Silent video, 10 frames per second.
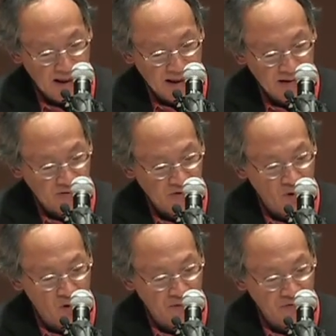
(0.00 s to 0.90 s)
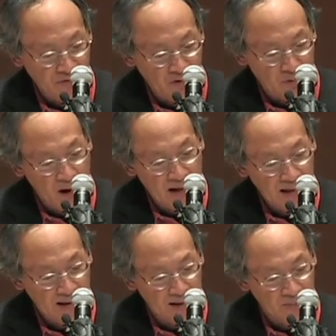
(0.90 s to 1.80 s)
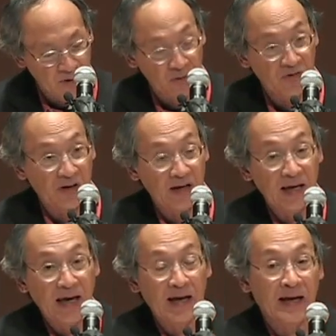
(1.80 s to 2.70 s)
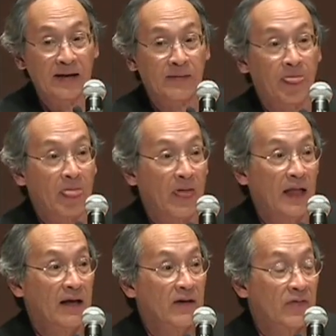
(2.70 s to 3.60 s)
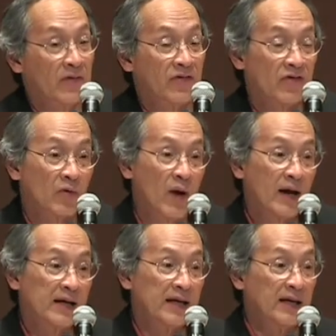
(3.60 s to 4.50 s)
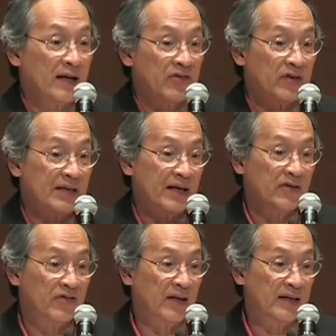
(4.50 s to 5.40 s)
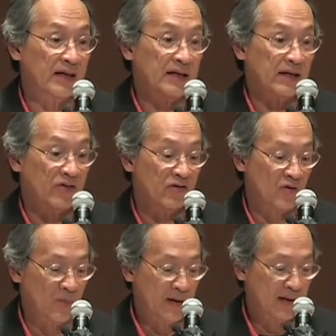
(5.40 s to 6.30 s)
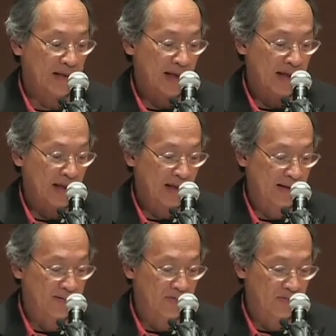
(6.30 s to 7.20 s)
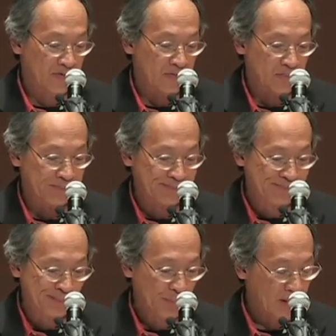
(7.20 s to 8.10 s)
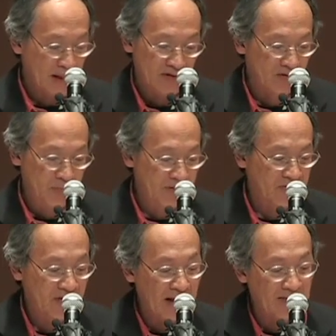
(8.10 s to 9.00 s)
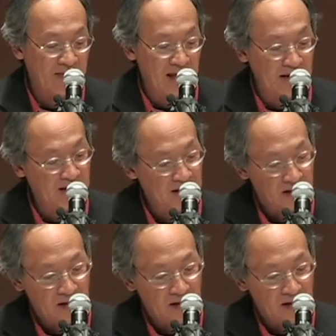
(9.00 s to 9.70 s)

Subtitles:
and it's called Sarangi Music. And the sarangi is an East Indian instrument, and it's been said that